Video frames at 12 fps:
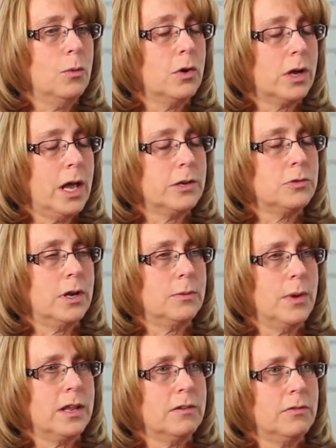We're a
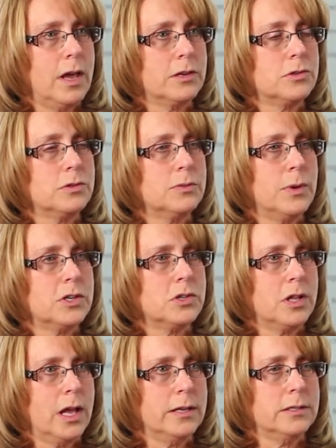contract manufacturer
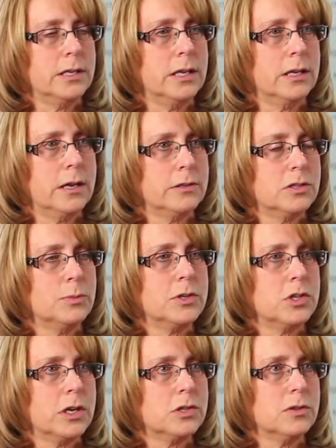specializing in custom
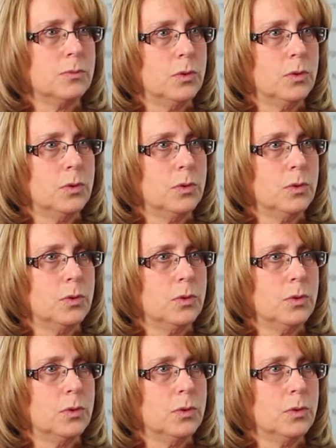injection